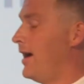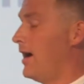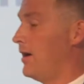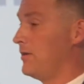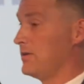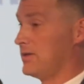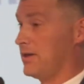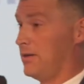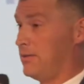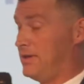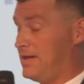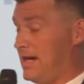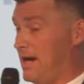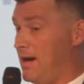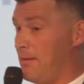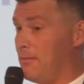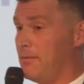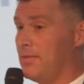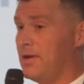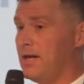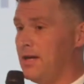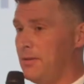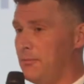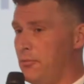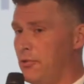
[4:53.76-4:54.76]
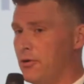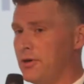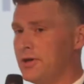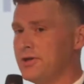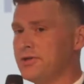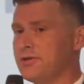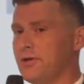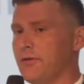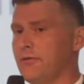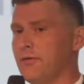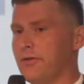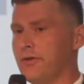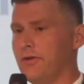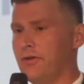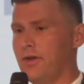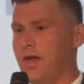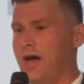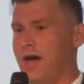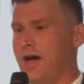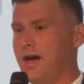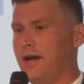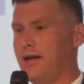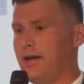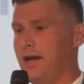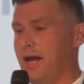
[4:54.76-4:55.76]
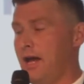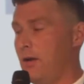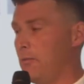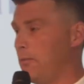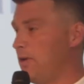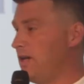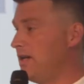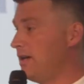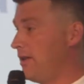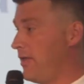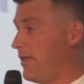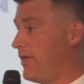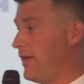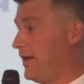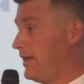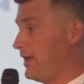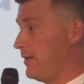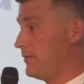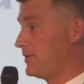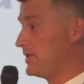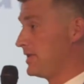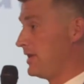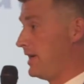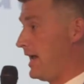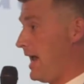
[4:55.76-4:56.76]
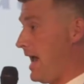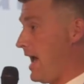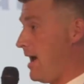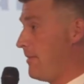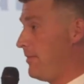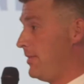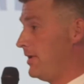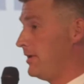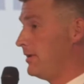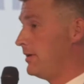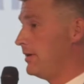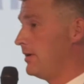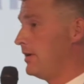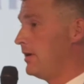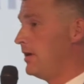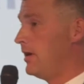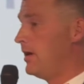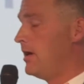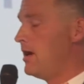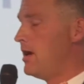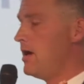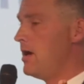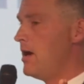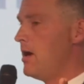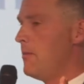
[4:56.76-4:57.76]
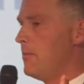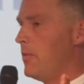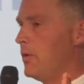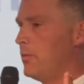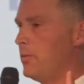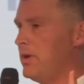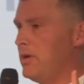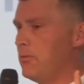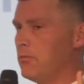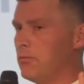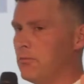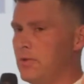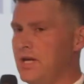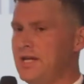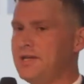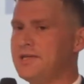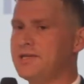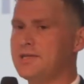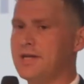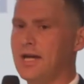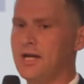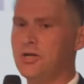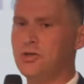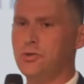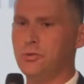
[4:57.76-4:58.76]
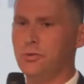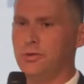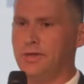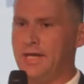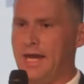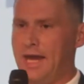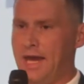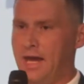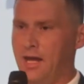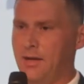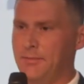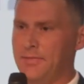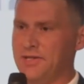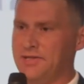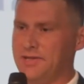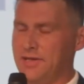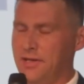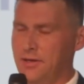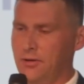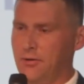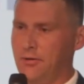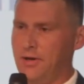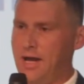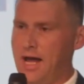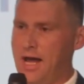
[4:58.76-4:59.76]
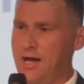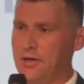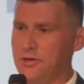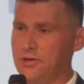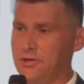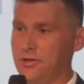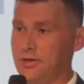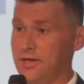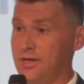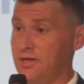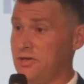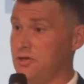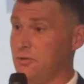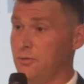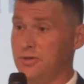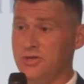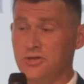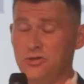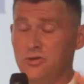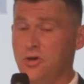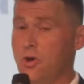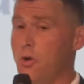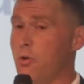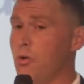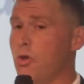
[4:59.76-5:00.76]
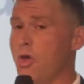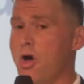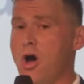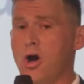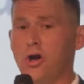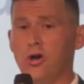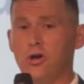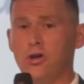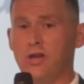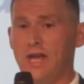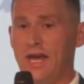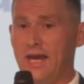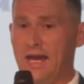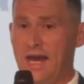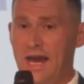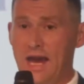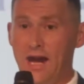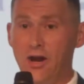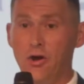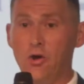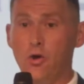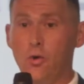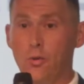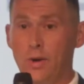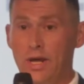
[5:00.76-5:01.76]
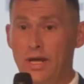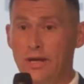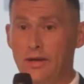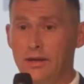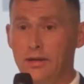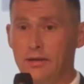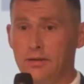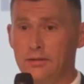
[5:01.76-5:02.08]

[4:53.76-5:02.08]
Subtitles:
I was like, damn, he put us over the line and we didn't think that was gonna happen. But we rescheduled cannabis internationally, so it's no longer like heroin.